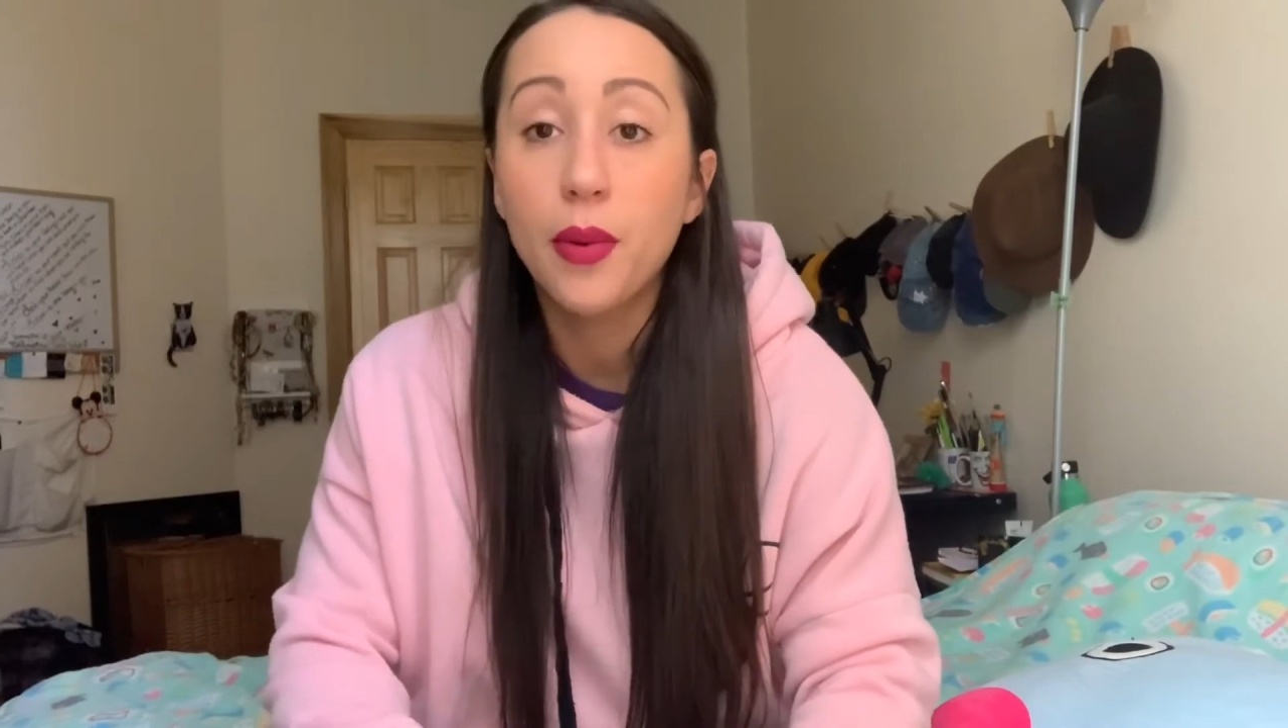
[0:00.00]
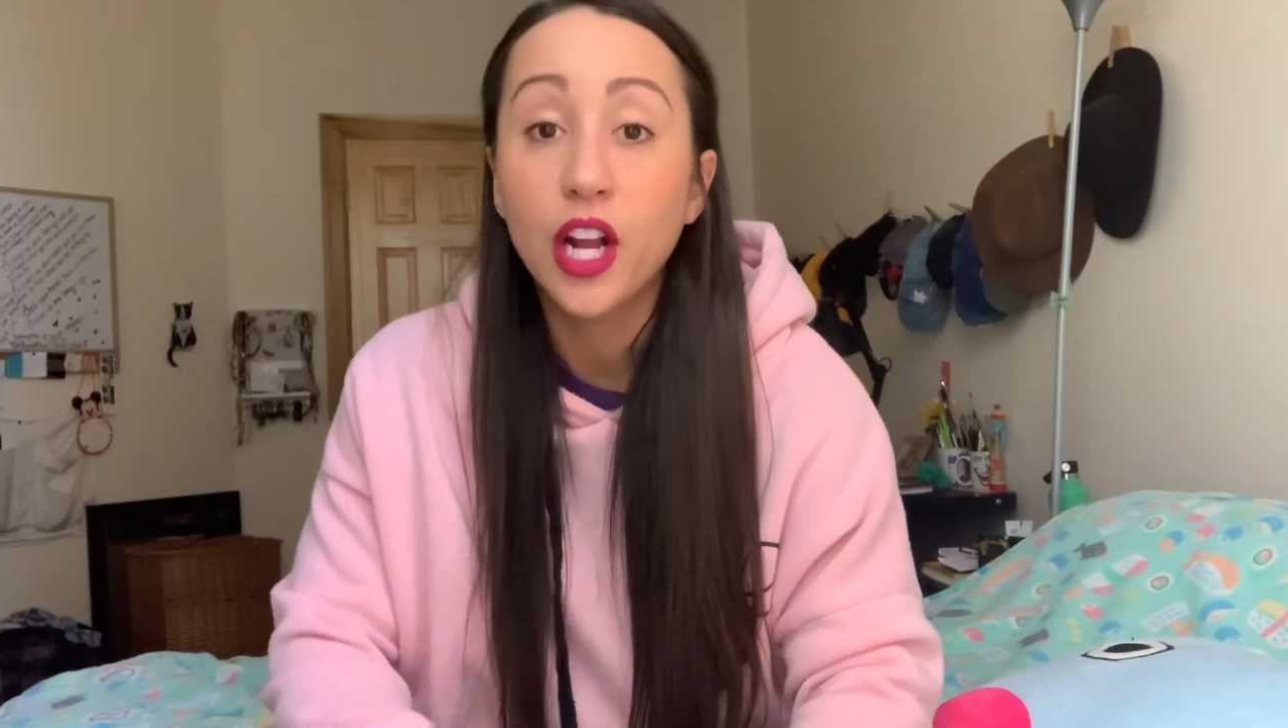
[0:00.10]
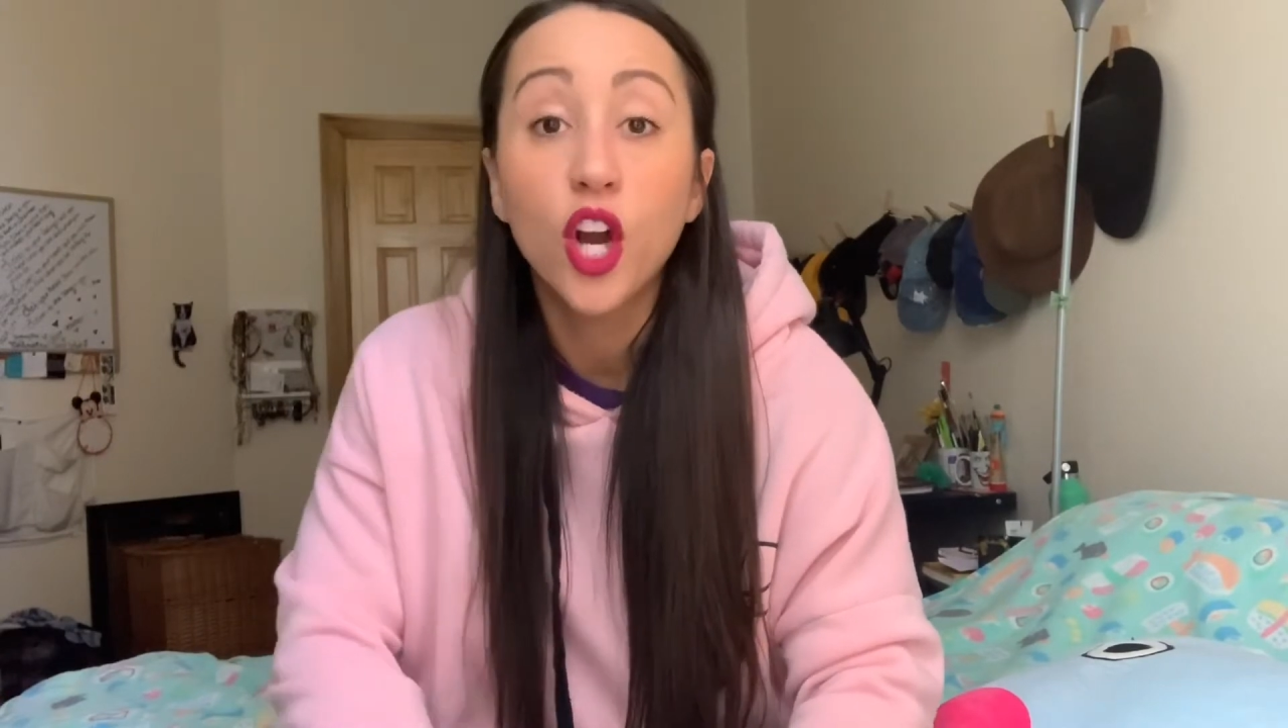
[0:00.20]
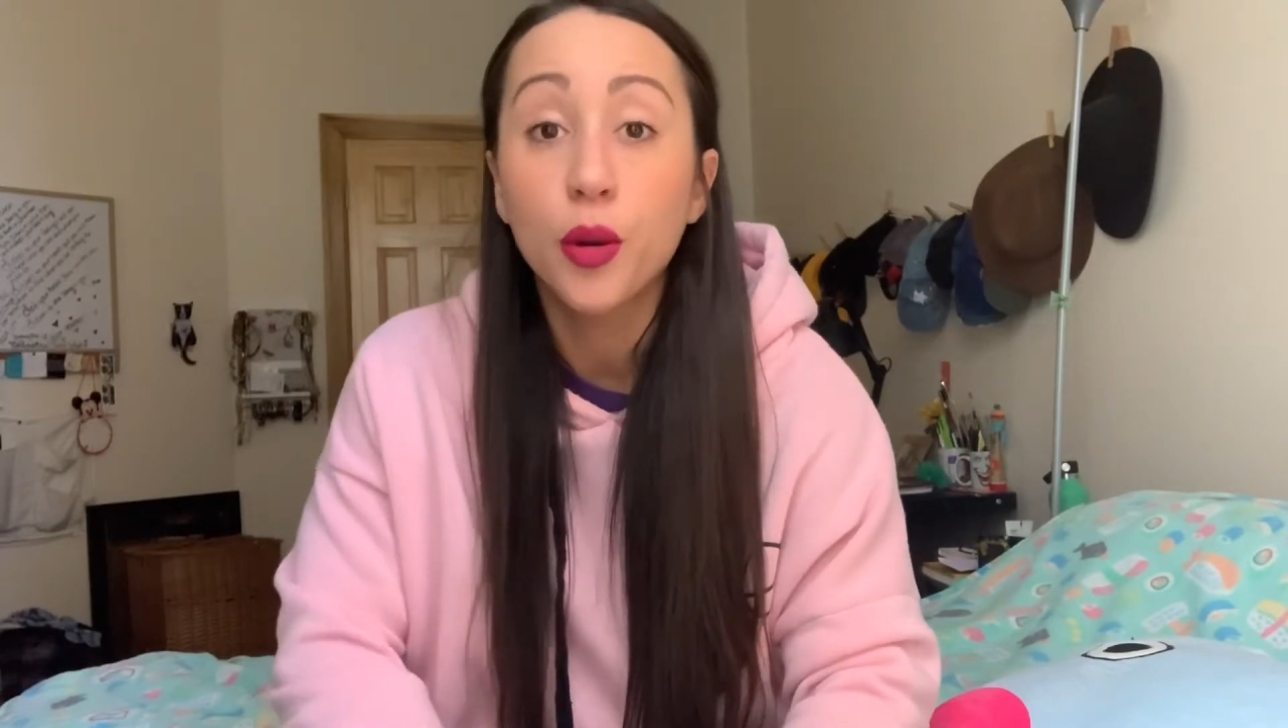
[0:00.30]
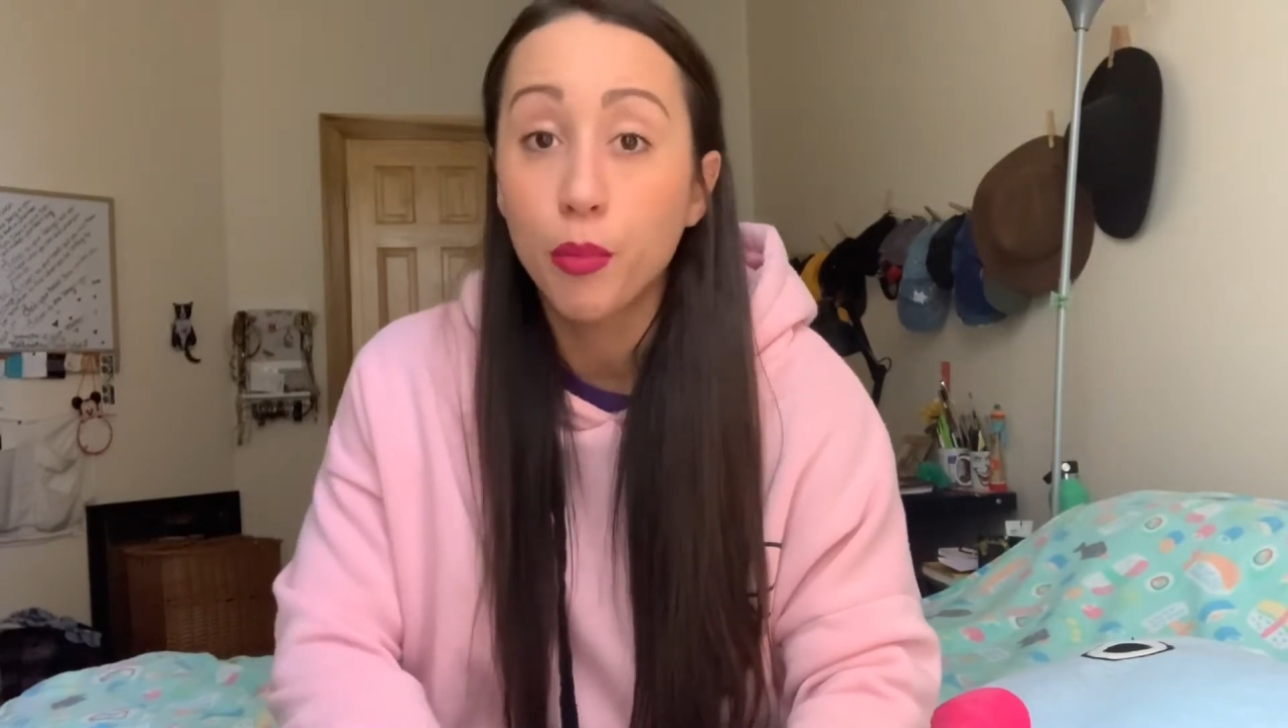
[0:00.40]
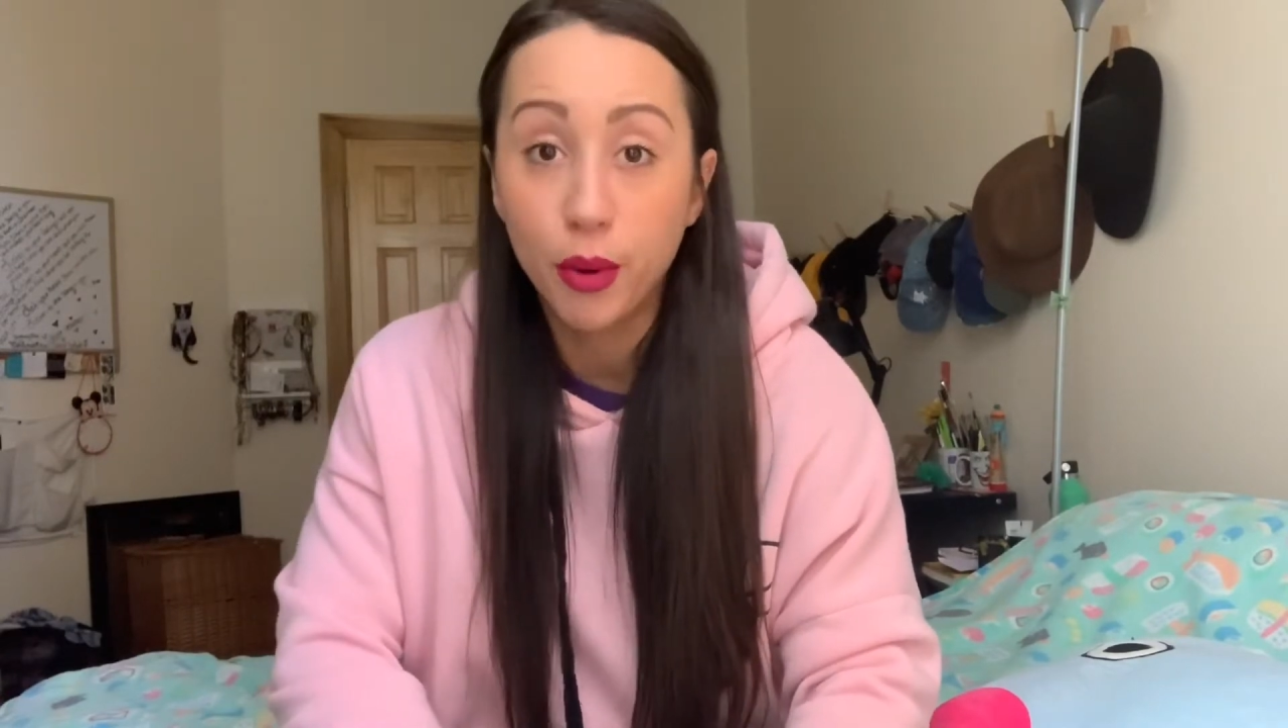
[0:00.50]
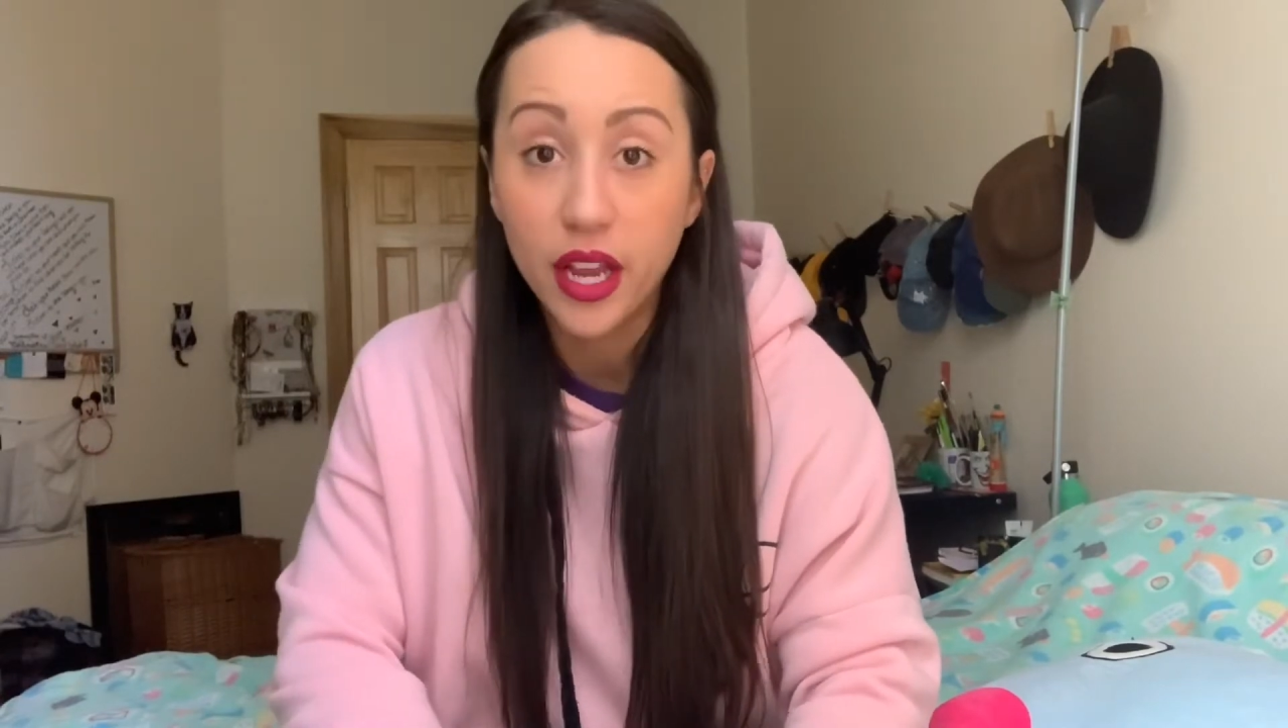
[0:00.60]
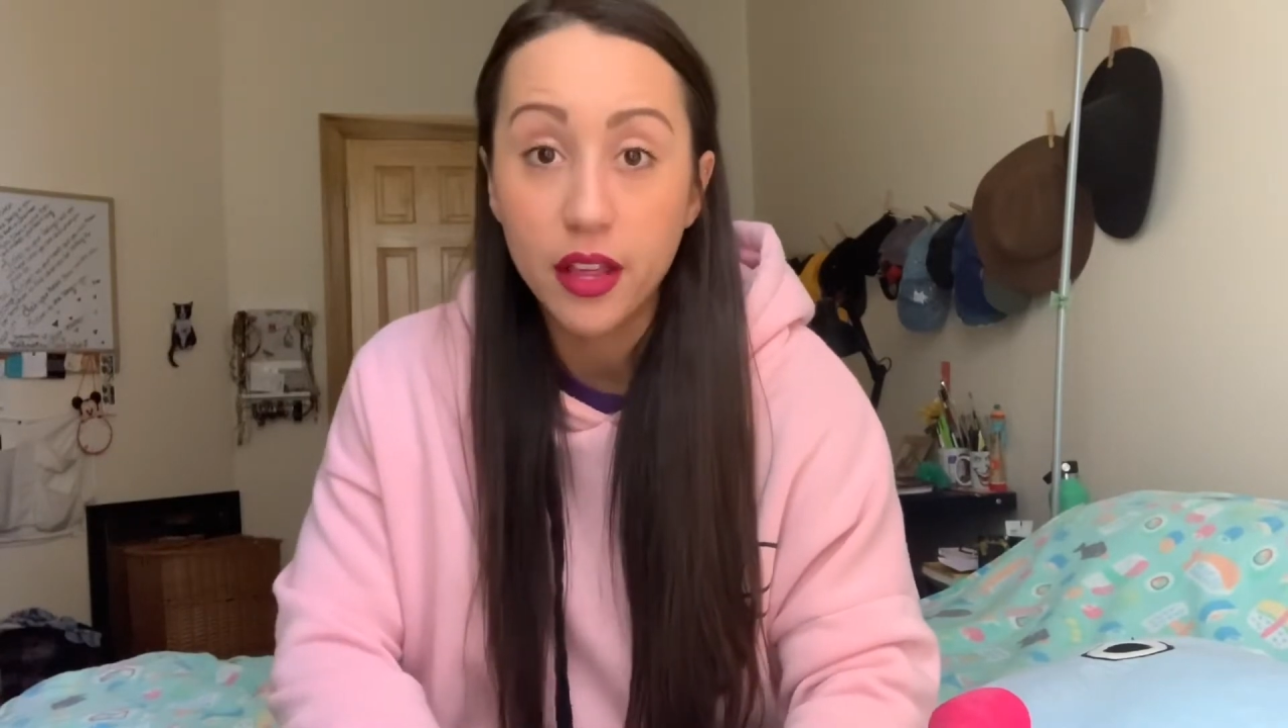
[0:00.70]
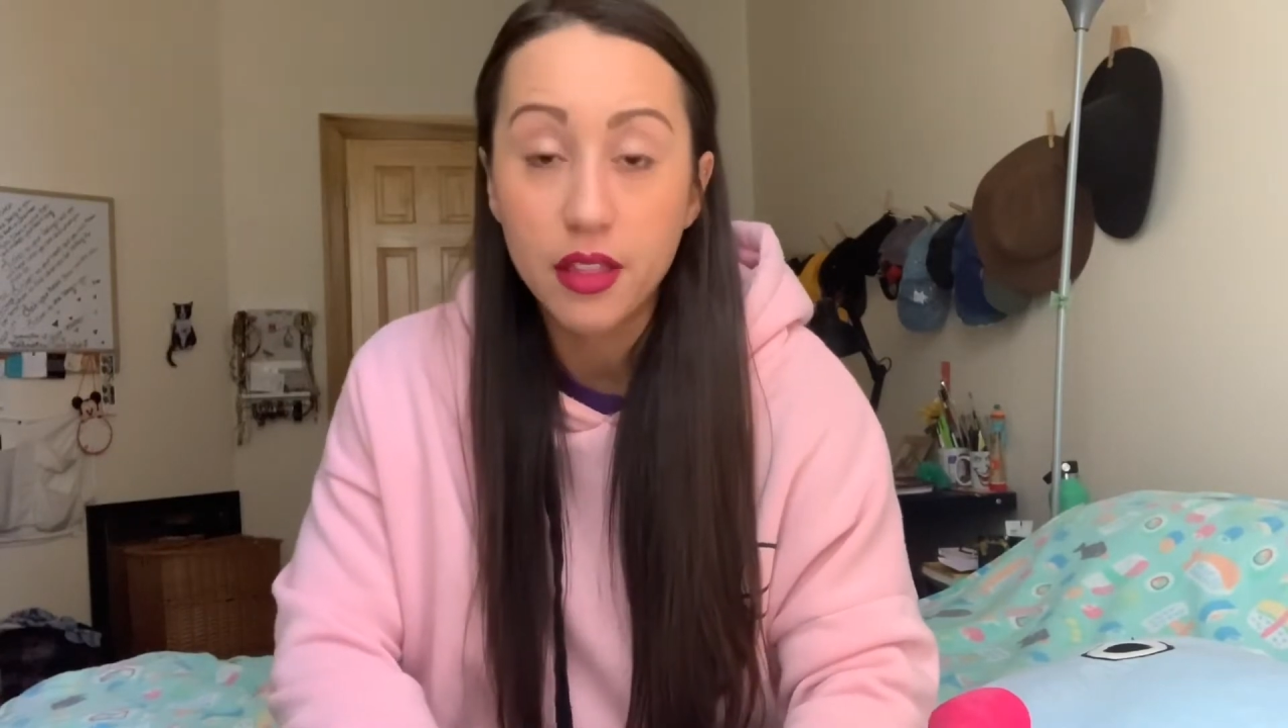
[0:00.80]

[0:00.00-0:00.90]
couldn't breathe.